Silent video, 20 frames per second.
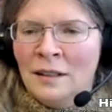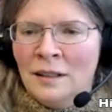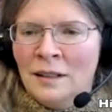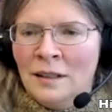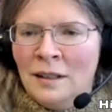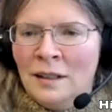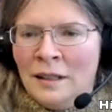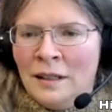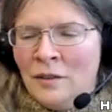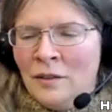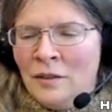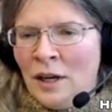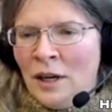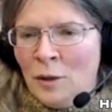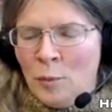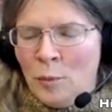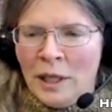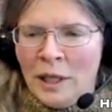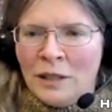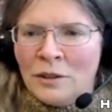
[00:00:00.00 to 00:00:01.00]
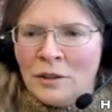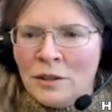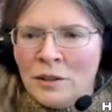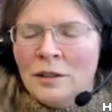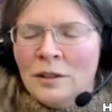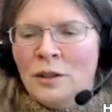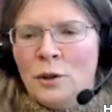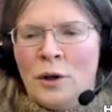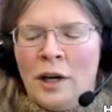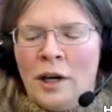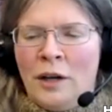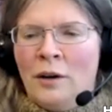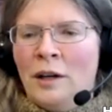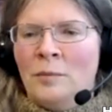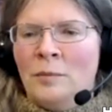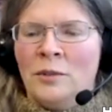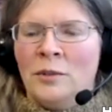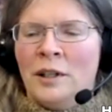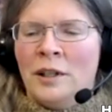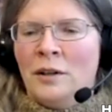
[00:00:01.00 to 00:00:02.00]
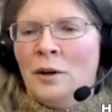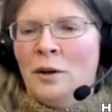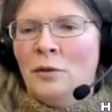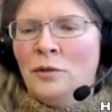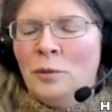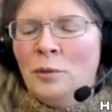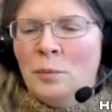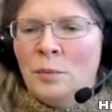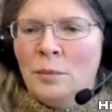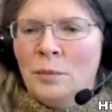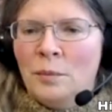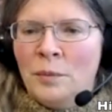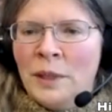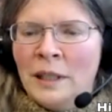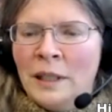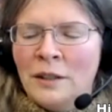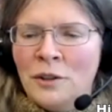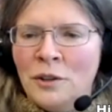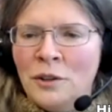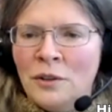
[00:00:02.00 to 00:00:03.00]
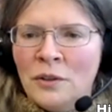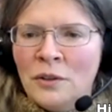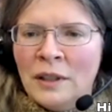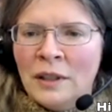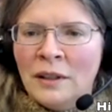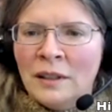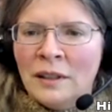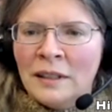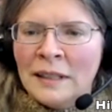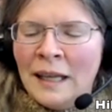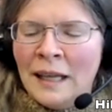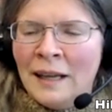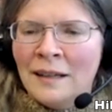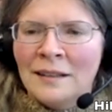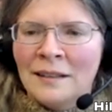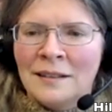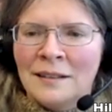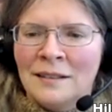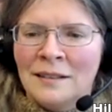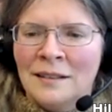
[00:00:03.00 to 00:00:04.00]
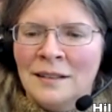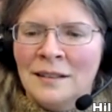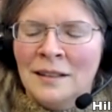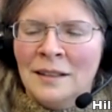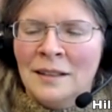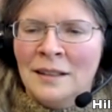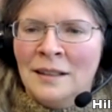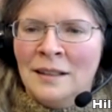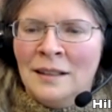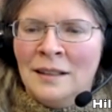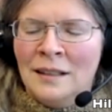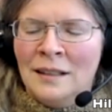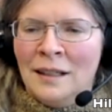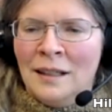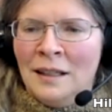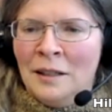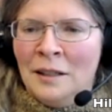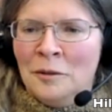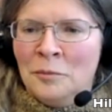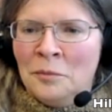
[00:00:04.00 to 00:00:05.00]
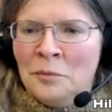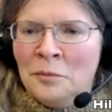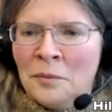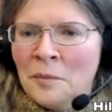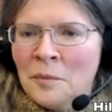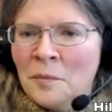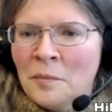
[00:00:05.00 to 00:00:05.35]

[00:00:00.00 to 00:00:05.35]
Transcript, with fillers: And that pictures in the trigrams, there are often pictures in the text. Um,